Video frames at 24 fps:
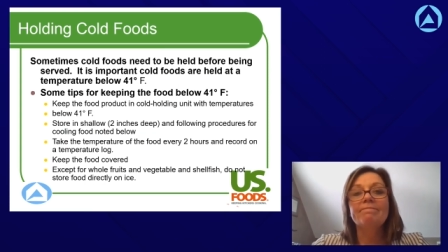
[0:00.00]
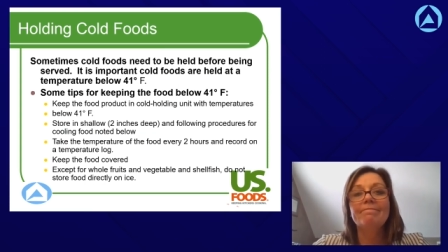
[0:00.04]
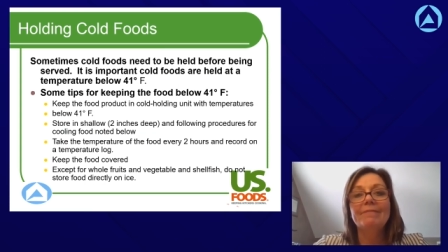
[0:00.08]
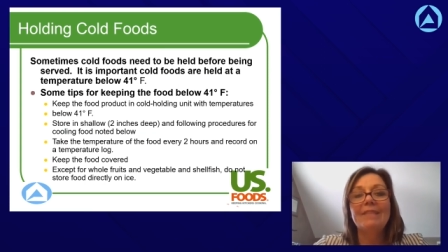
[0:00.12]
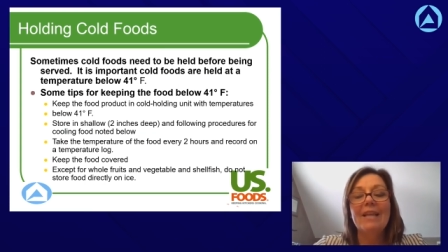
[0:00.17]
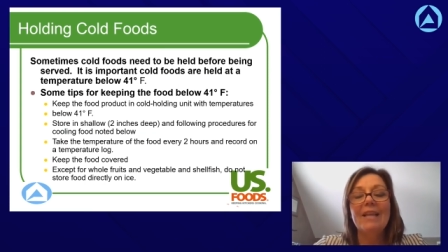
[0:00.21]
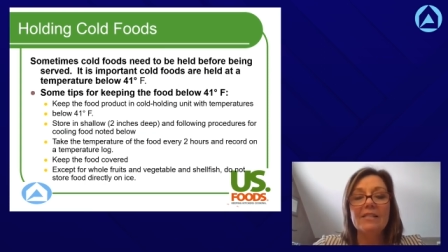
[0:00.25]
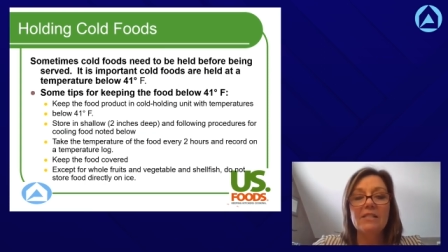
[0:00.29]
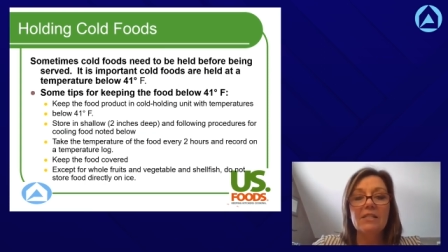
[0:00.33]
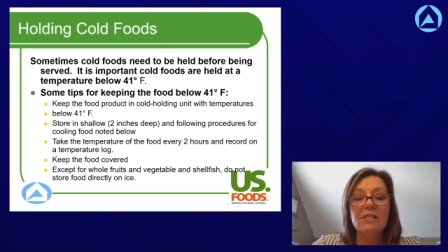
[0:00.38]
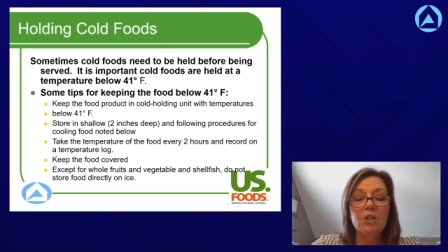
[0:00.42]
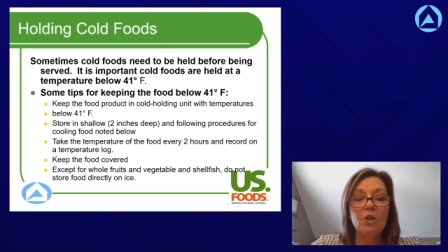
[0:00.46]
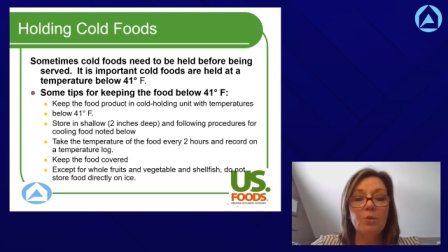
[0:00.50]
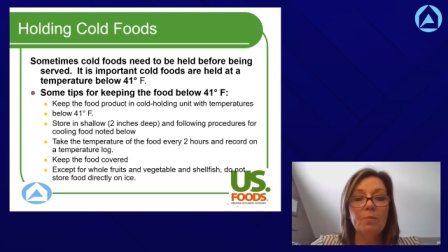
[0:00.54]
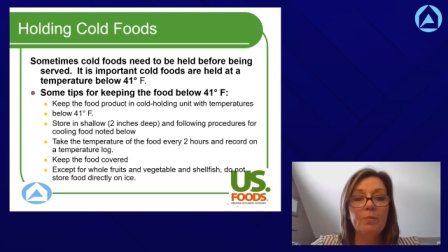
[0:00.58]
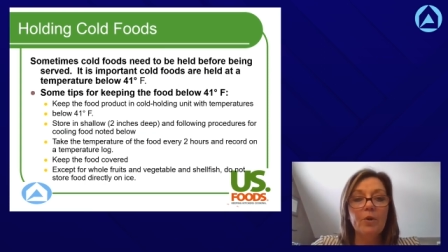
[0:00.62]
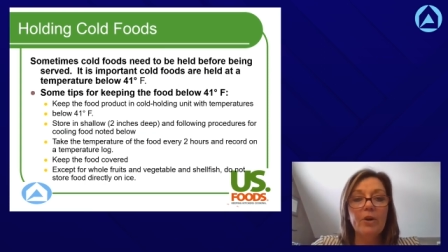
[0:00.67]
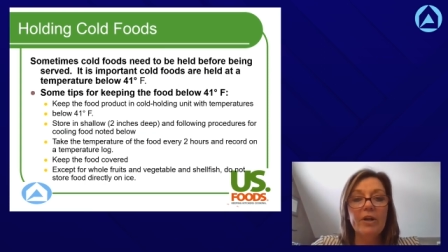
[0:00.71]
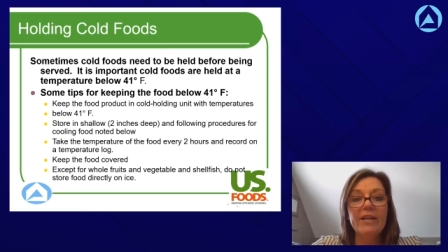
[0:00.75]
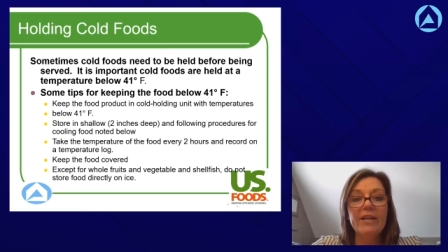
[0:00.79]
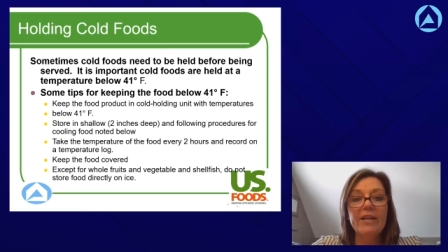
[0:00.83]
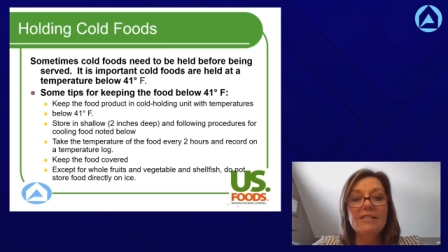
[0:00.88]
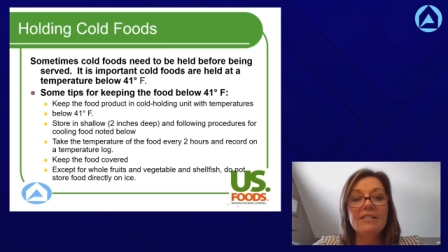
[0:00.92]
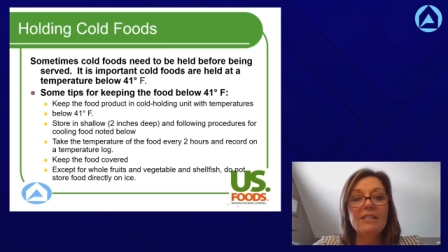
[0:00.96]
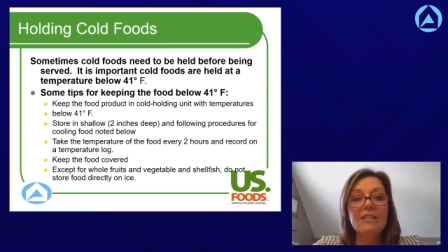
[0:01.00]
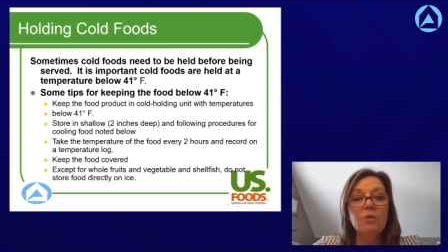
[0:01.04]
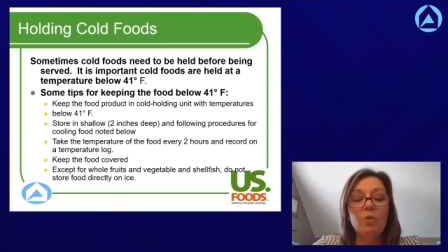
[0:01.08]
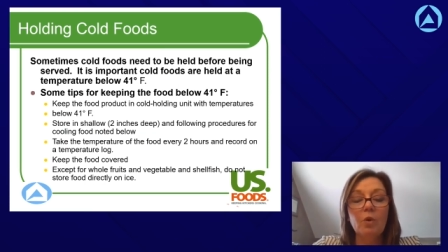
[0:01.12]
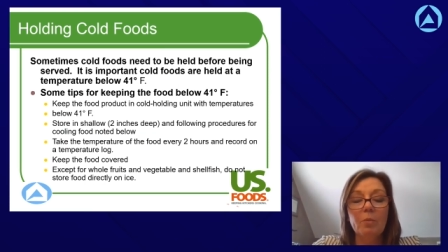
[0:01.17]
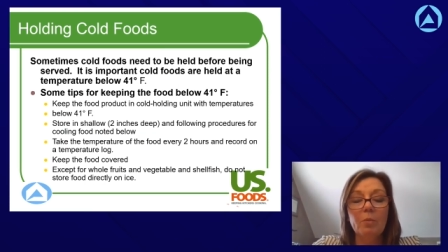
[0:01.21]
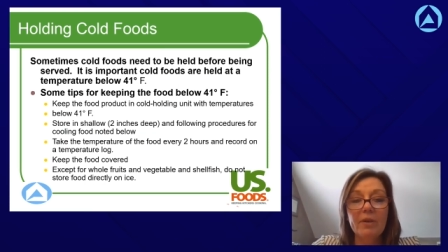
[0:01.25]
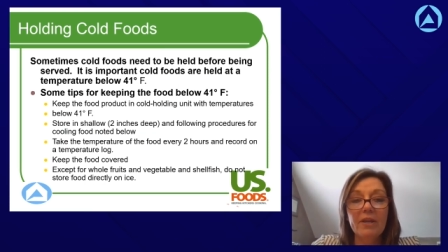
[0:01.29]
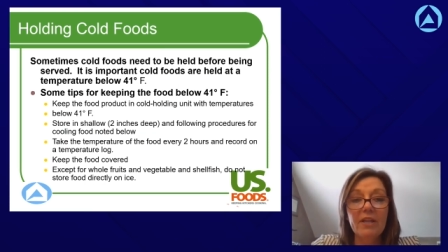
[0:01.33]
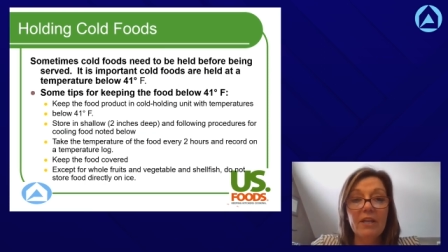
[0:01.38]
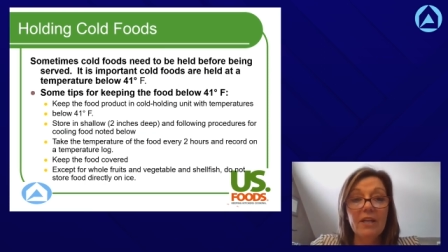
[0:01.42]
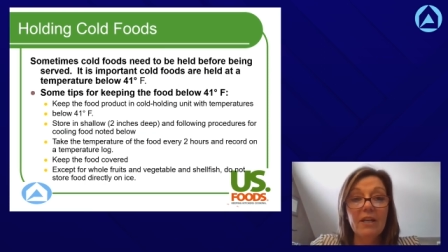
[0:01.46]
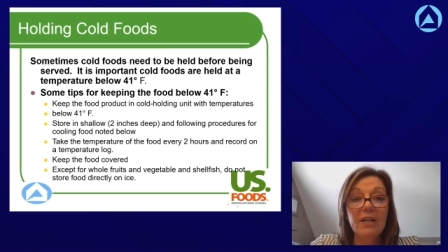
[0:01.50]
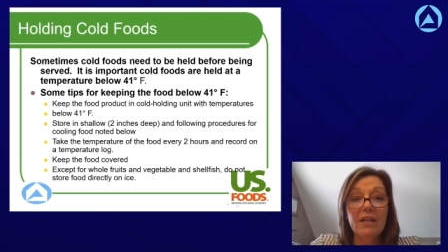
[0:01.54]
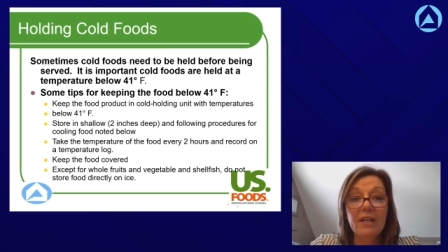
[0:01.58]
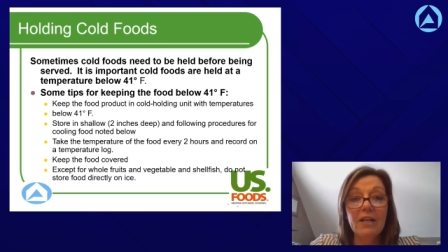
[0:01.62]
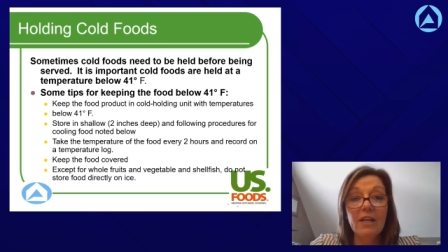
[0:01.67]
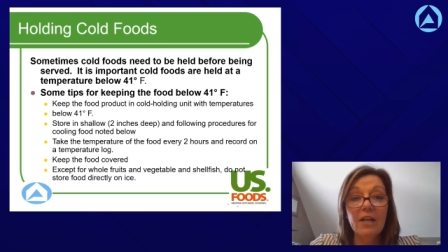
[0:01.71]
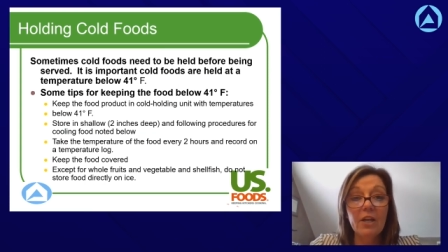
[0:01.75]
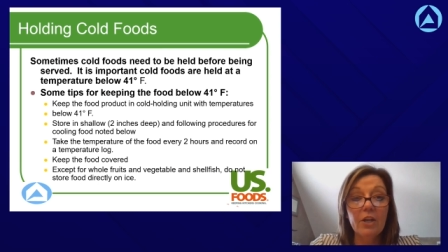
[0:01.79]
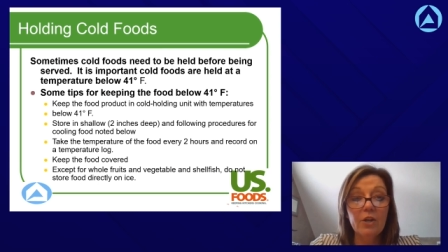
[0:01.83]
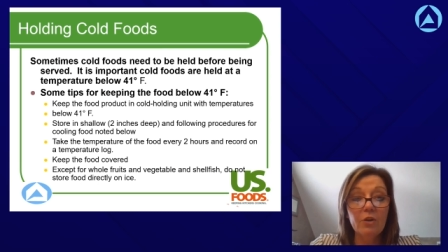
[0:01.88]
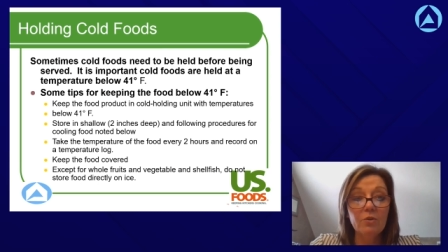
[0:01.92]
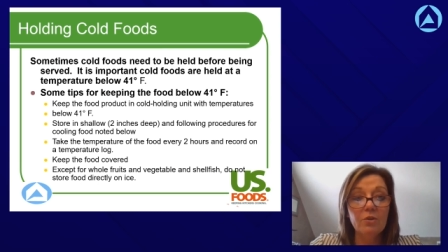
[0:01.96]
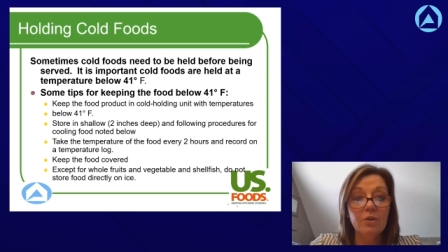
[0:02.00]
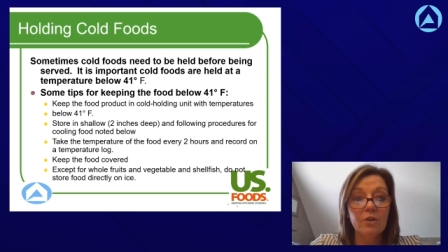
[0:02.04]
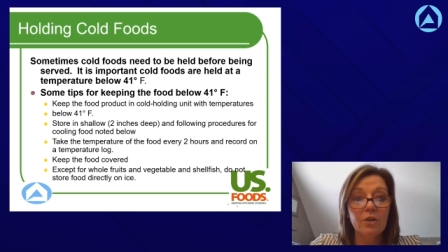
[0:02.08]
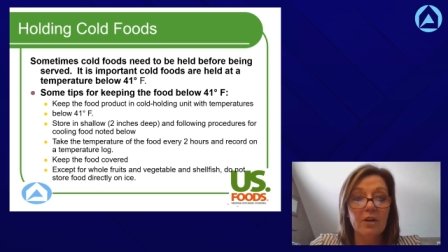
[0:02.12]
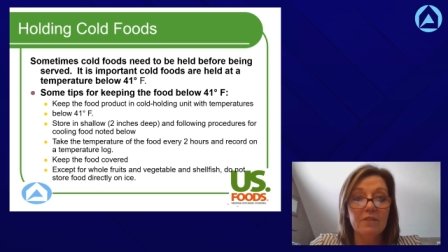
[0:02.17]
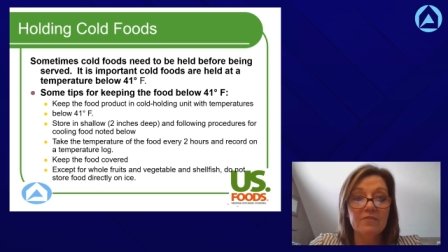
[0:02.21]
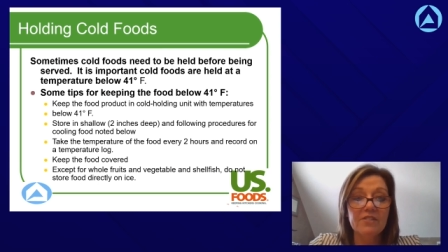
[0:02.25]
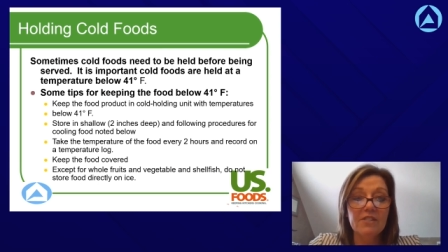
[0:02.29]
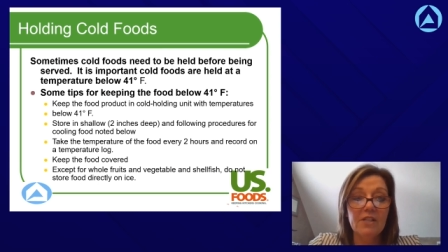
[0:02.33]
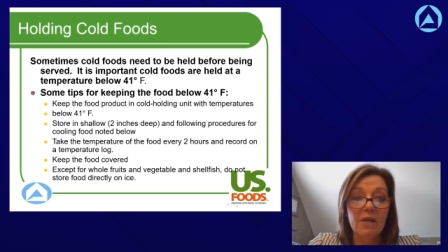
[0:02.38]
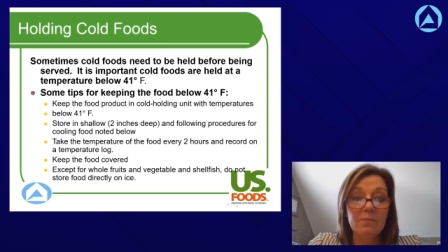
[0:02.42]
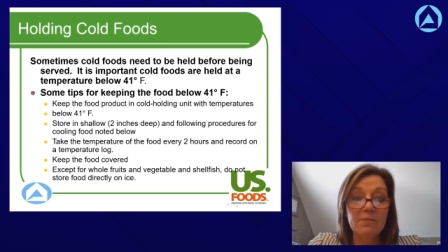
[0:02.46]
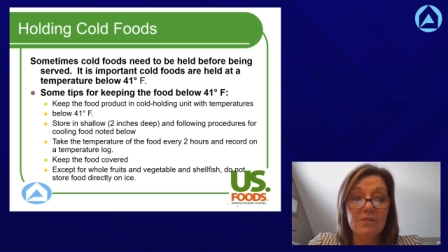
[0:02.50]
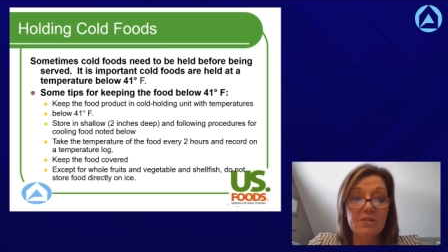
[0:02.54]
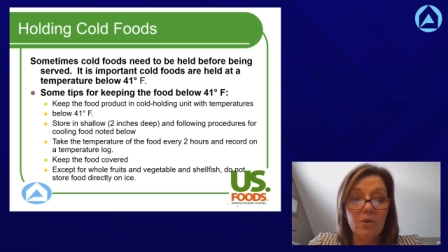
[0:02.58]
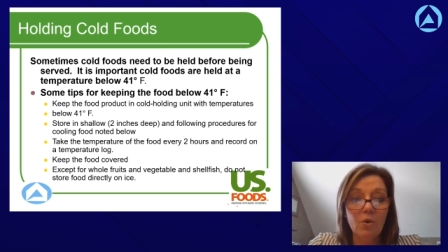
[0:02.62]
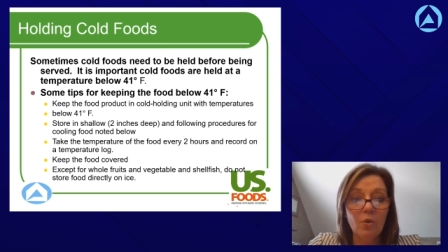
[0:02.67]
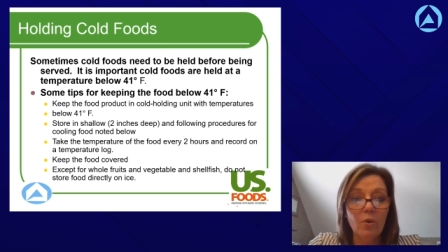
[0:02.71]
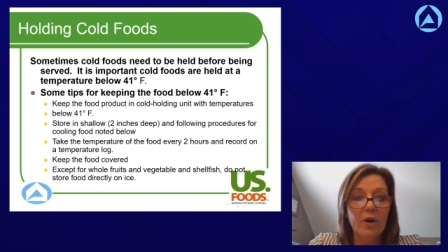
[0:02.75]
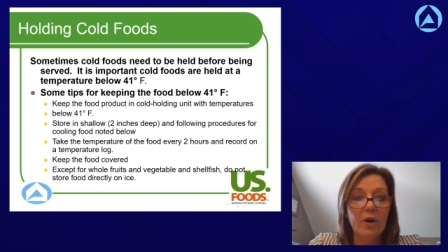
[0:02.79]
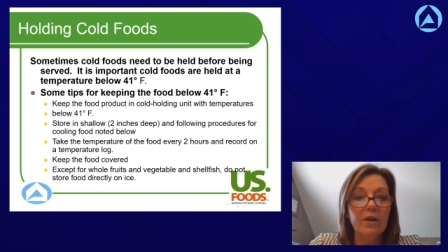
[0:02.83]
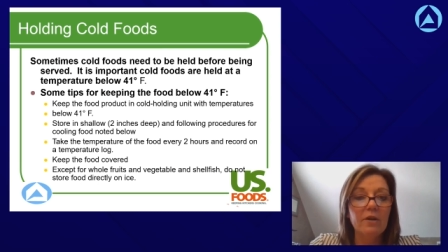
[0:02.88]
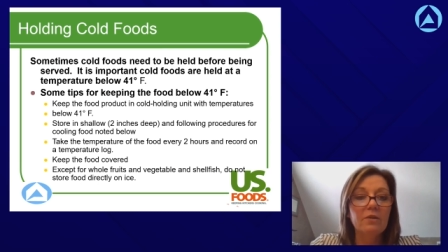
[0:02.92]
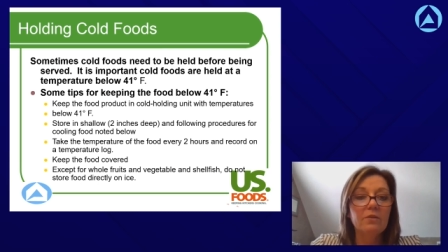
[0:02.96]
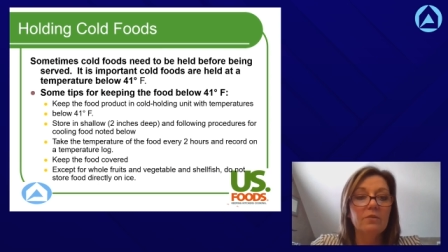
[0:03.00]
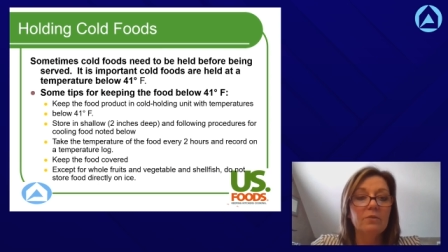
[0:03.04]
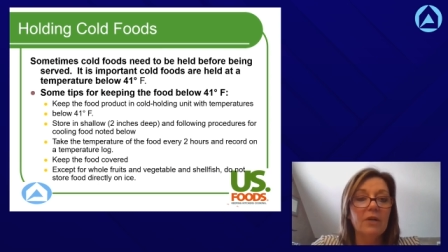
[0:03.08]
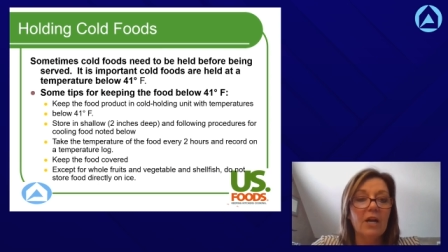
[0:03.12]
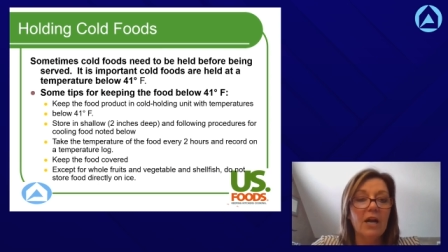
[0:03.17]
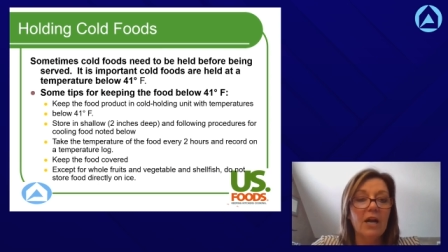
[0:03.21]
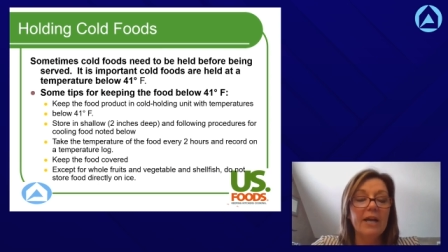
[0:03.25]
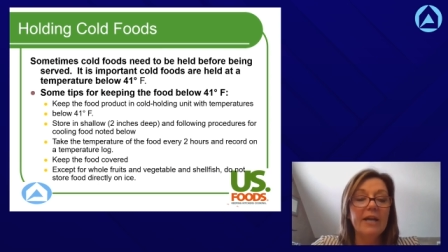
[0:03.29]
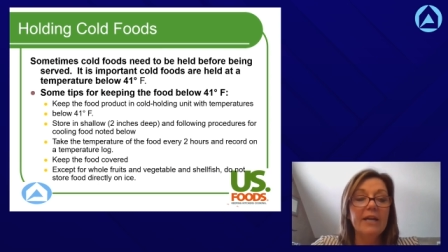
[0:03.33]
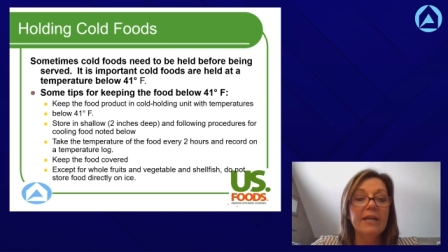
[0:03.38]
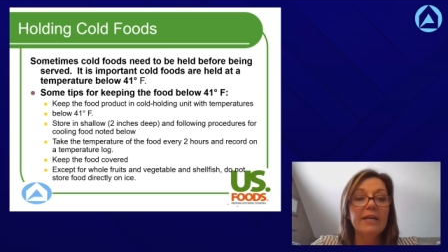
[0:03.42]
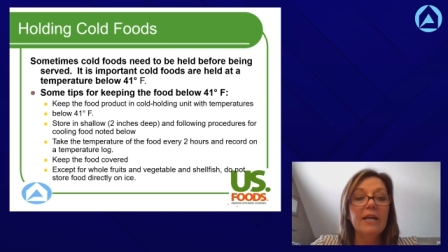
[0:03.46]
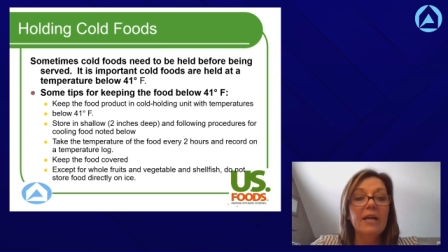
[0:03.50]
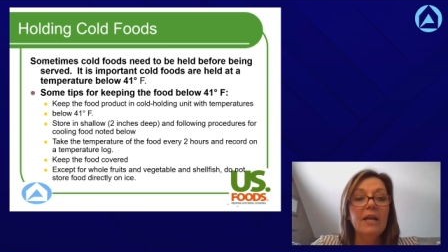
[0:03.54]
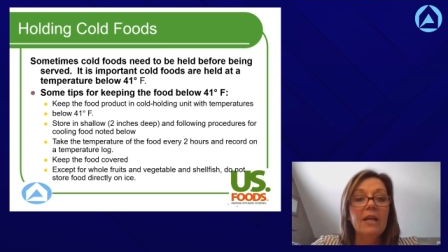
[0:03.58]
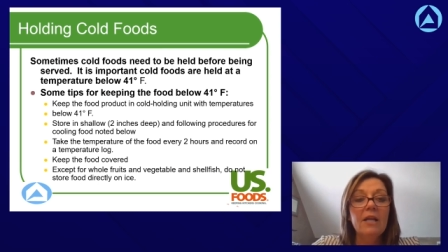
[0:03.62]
That's super easy. We're putting it in a cooler of some sort, right?